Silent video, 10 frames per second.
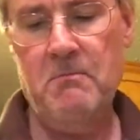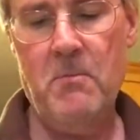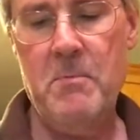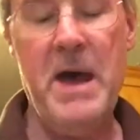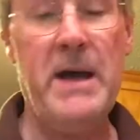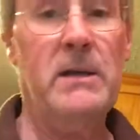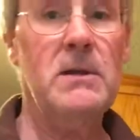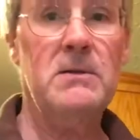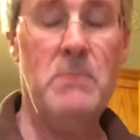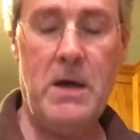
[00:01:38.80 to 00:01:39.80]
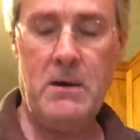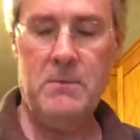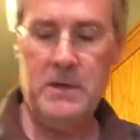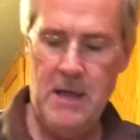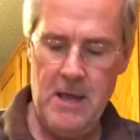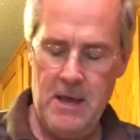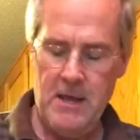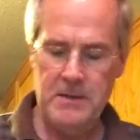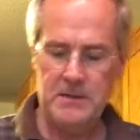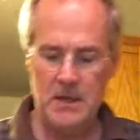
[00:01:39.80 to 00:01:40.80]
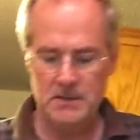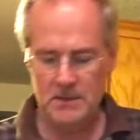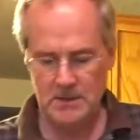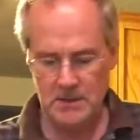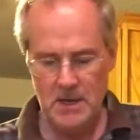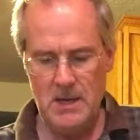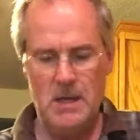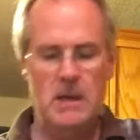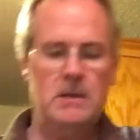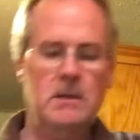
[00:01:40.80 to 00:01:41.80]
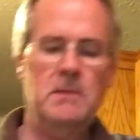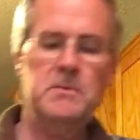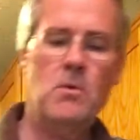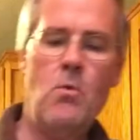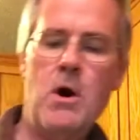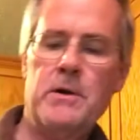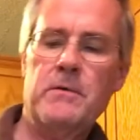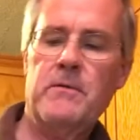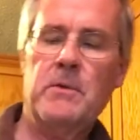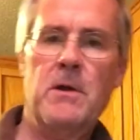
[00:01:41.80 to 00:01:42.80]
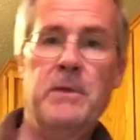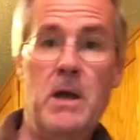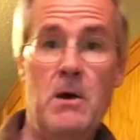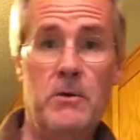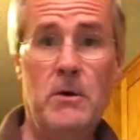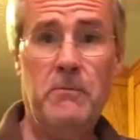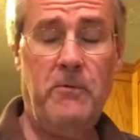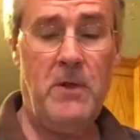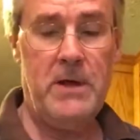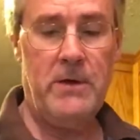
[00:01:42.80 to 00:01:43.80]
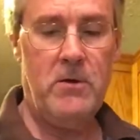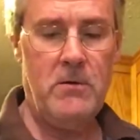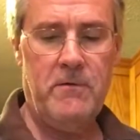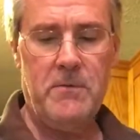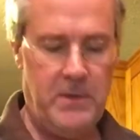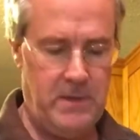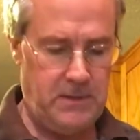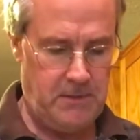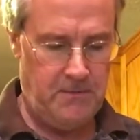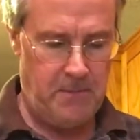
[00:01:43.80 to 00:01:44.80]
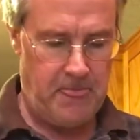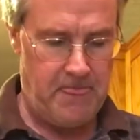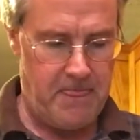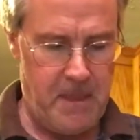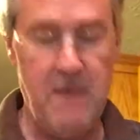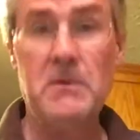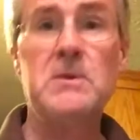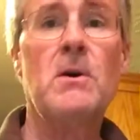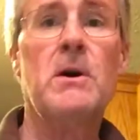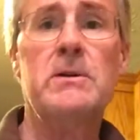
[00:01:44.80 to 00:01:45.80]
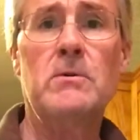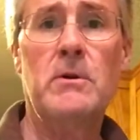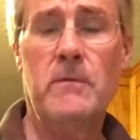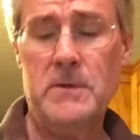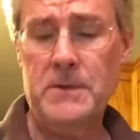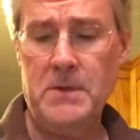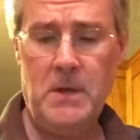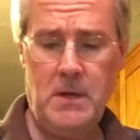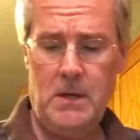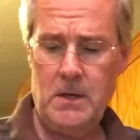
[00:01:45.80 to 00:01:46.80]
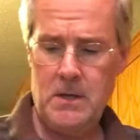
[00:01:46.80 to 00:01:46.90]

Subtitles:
The bag, it doesn't matter, but in this case it keeps the water from coming out and flying all over the place. Even so, I do it over the sink.